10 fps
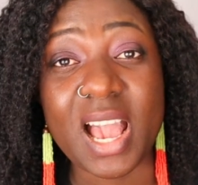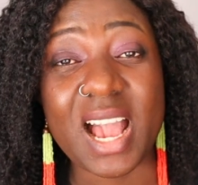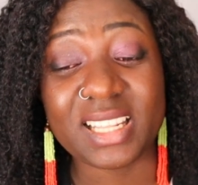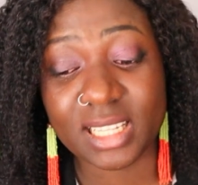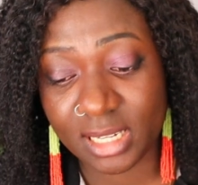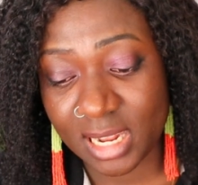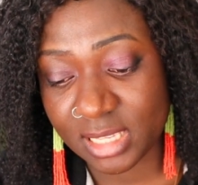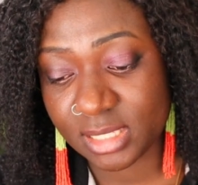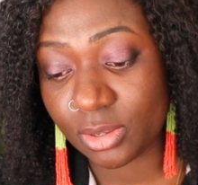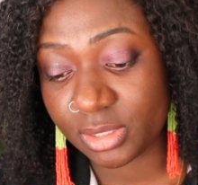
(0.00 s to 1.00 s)
And the
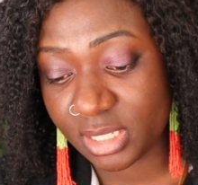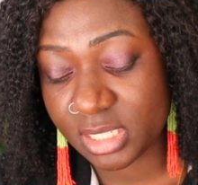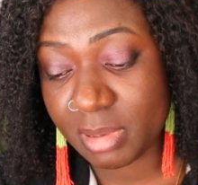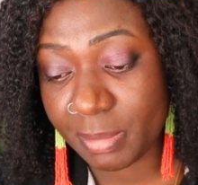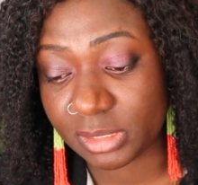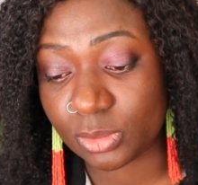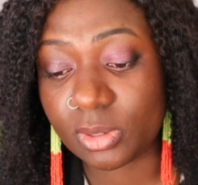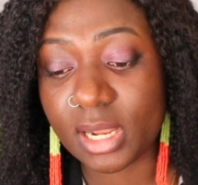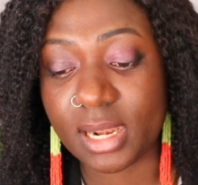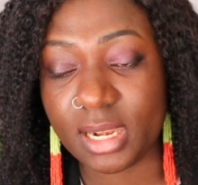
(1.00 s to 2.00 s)
last on this my
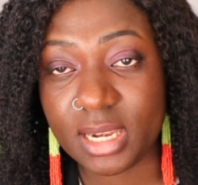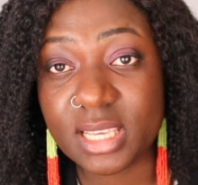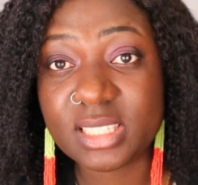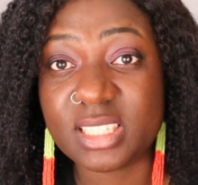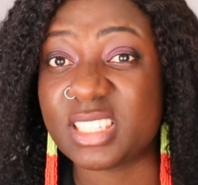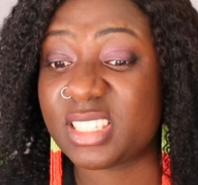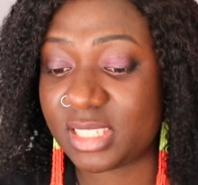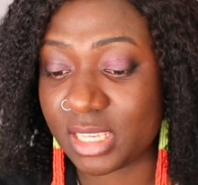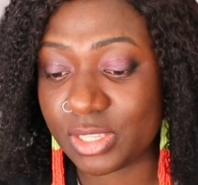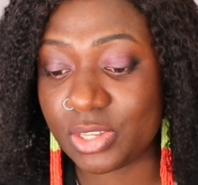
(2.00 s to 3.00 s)
particular list is
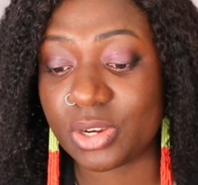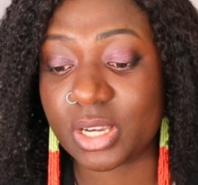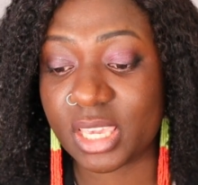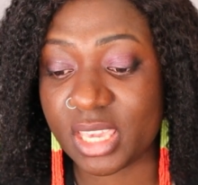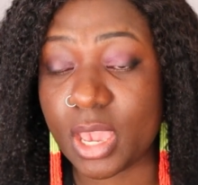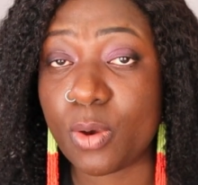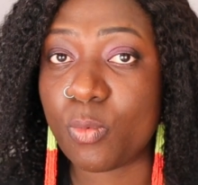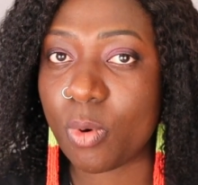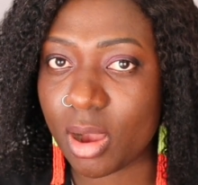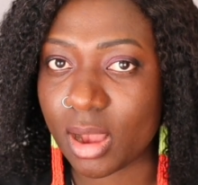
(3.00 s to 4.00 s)
senior care
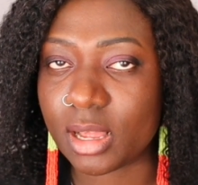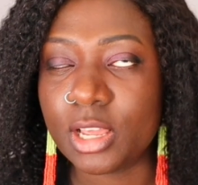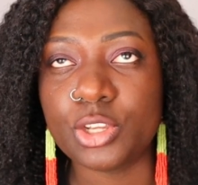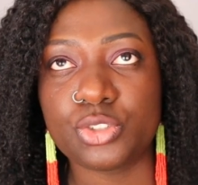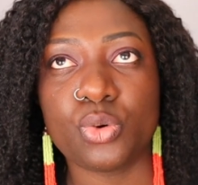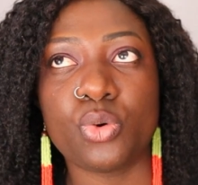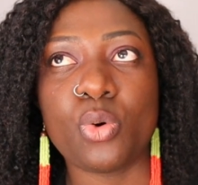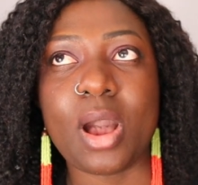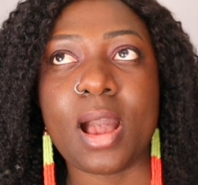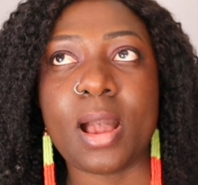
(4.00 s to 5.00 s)
worker.
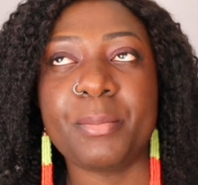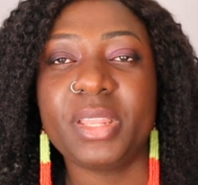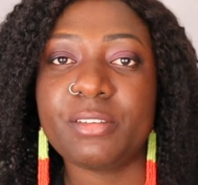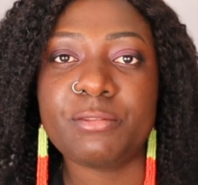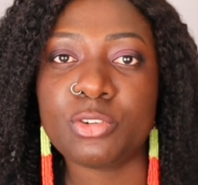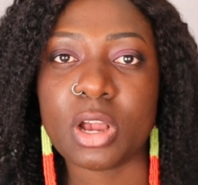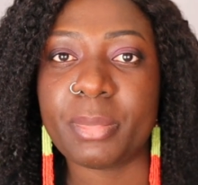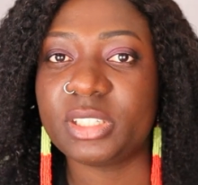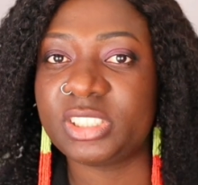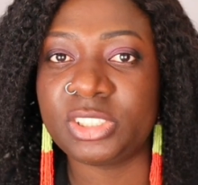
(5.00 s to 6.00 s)
So I made a video
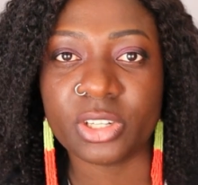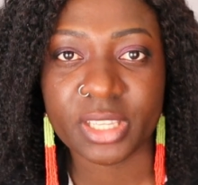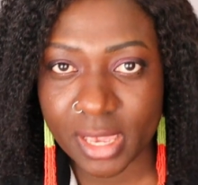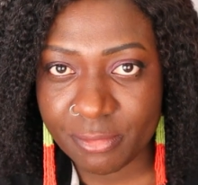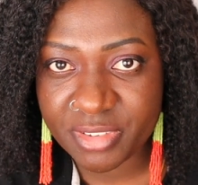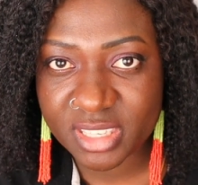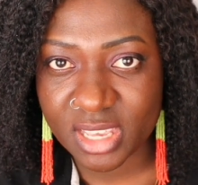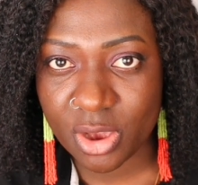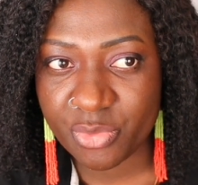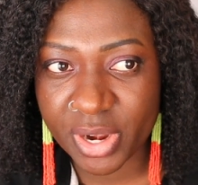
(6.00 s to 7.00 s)
about senior care
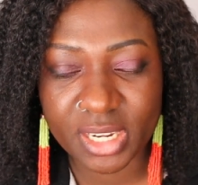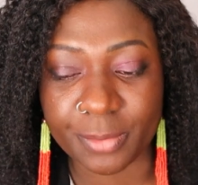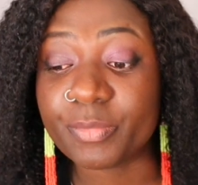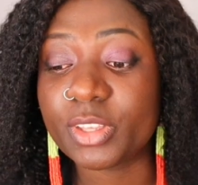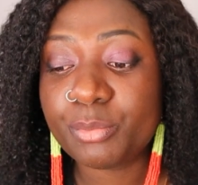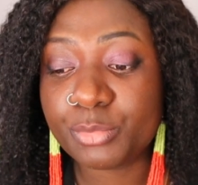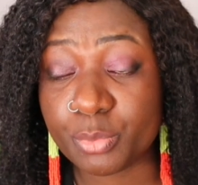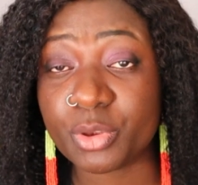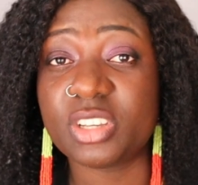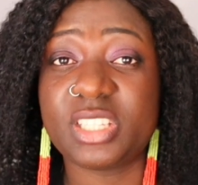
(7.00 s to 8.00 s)
visa already.
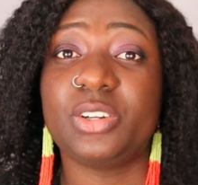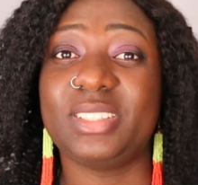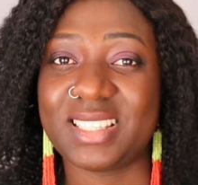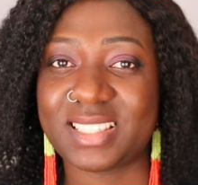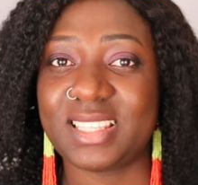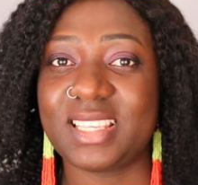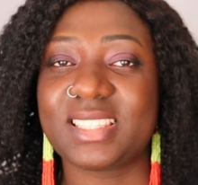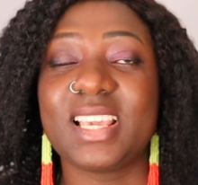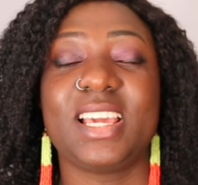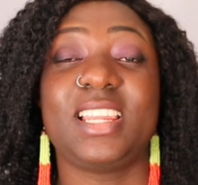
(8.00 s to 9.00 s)
So because they're on this
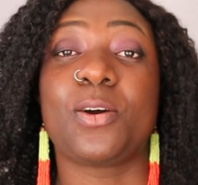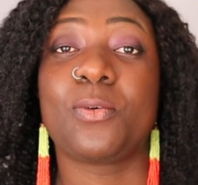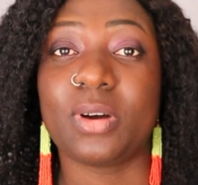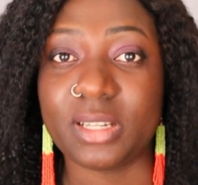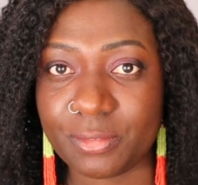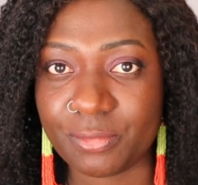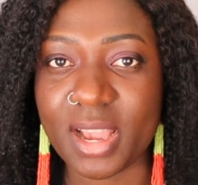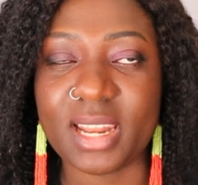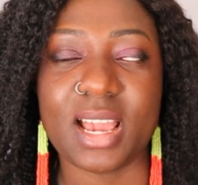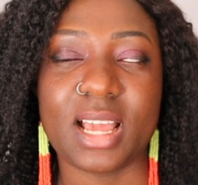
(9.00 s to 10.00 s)
list, they're
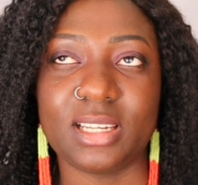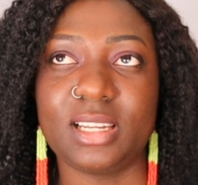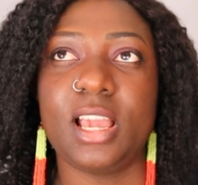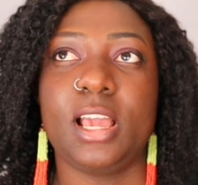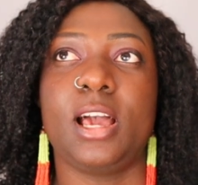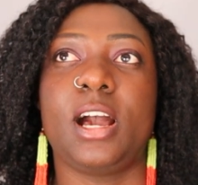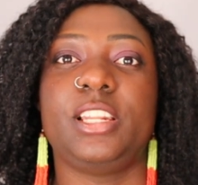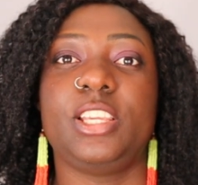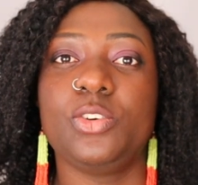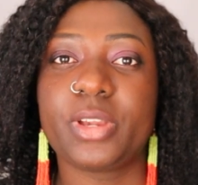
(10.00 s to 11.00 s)
qualified and
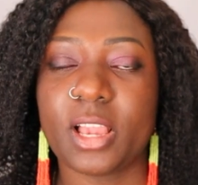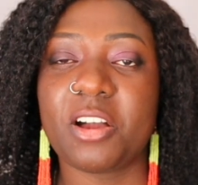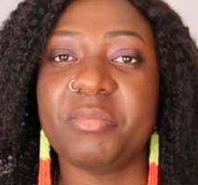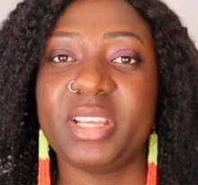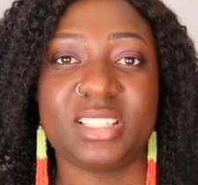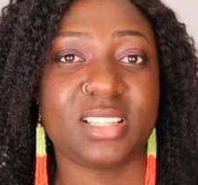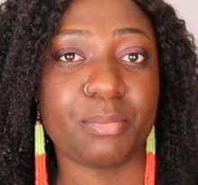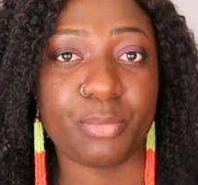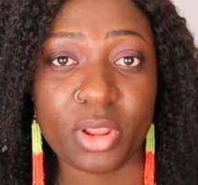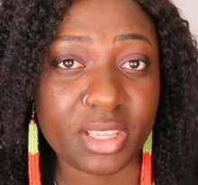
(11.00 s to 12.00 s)
the UK government is
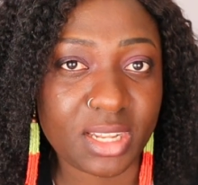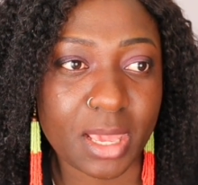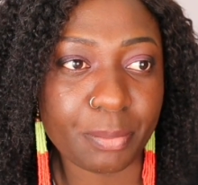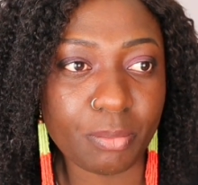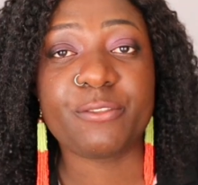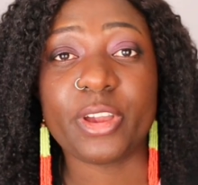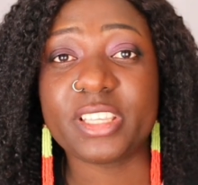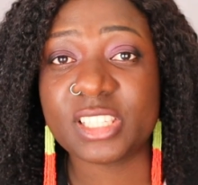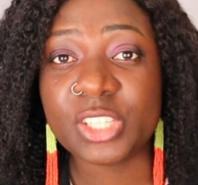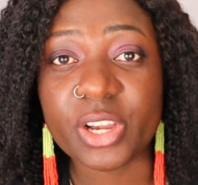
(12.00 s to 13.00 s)
employing them. If you're a
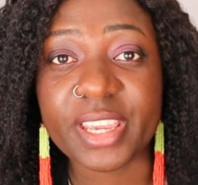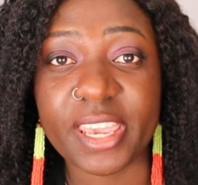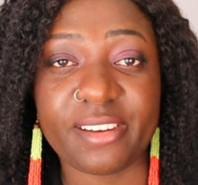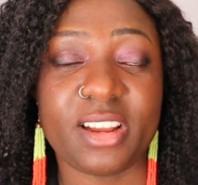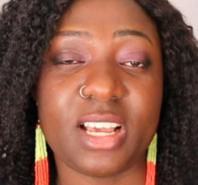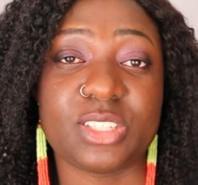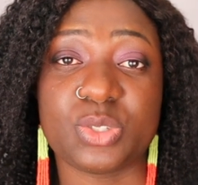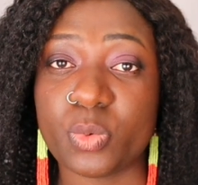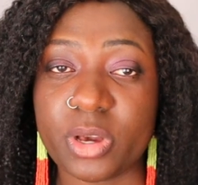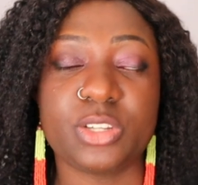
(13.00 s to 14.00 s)
senior carer
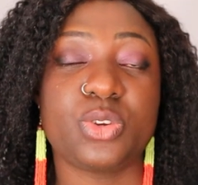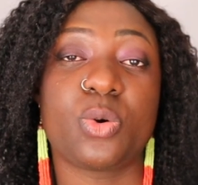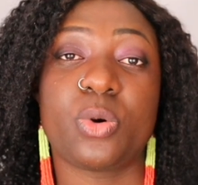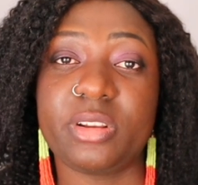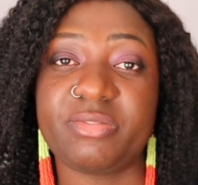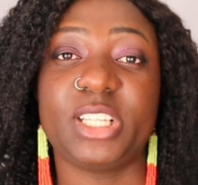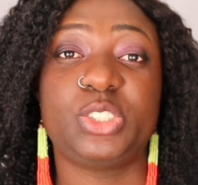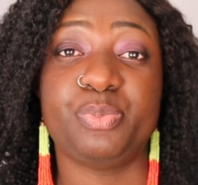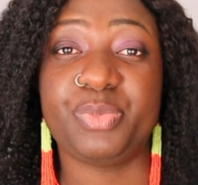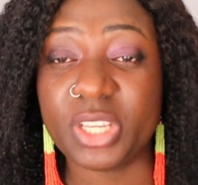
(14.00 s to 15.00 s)
as well, you're qualified
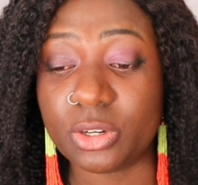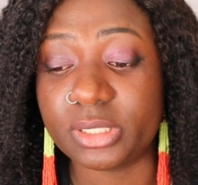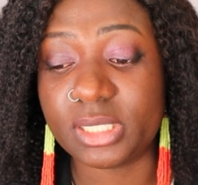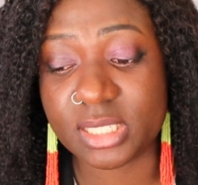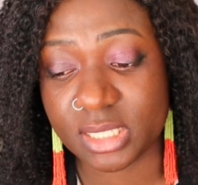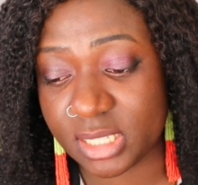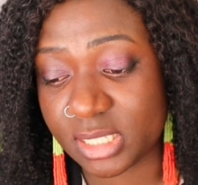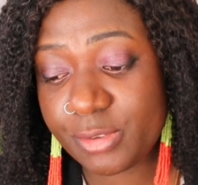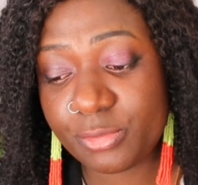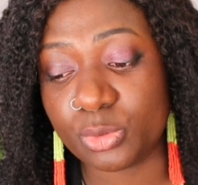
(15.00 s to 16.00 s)
to be on this
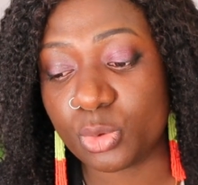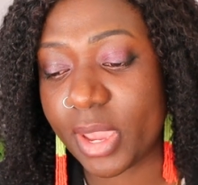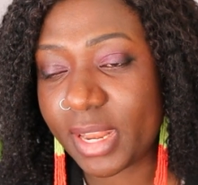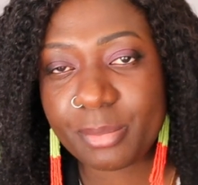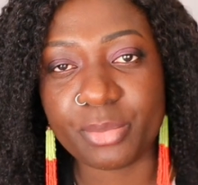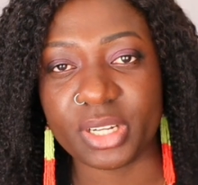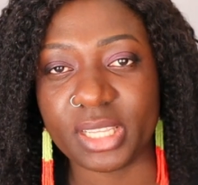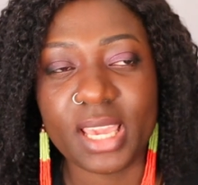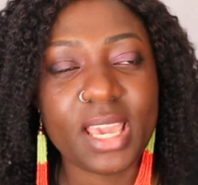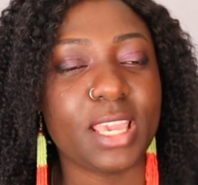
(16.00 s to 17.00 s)
list. If you know
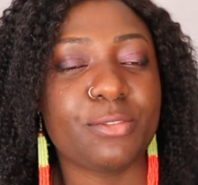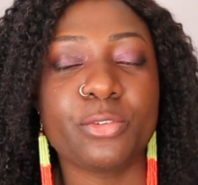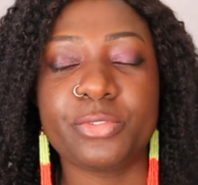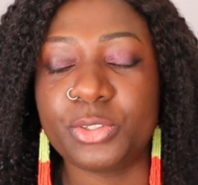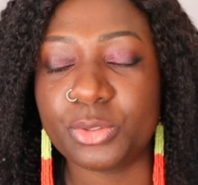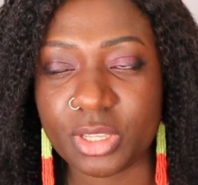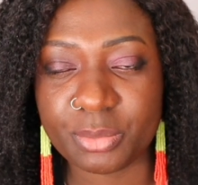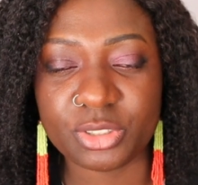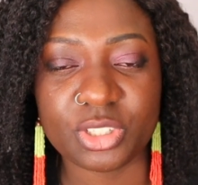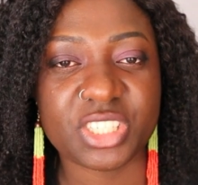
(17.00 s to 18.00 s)
anybody, even if you don't know
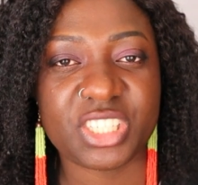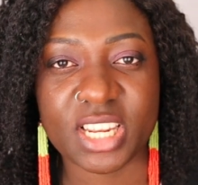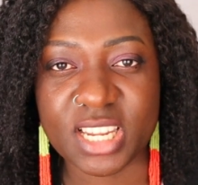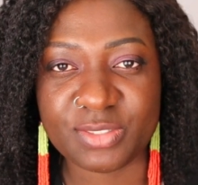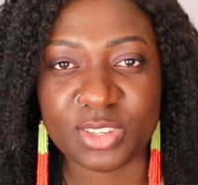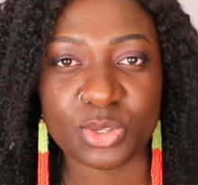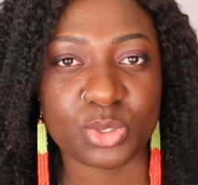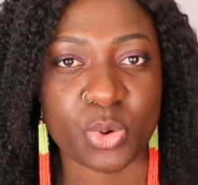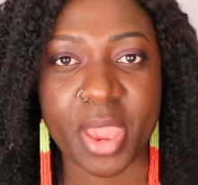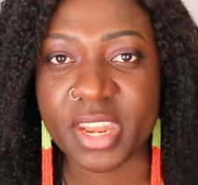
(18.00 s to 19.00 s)
anybody, just share this video
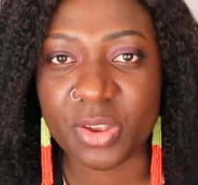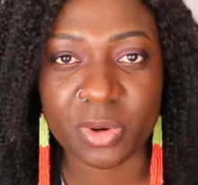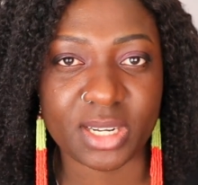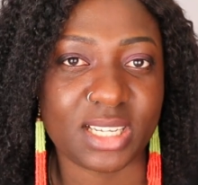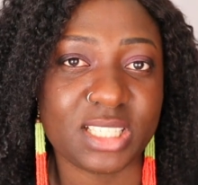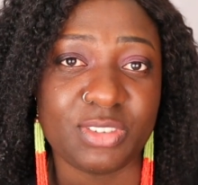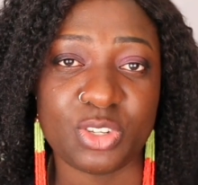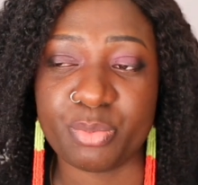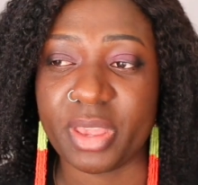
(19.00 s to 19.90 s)
to anyone that this video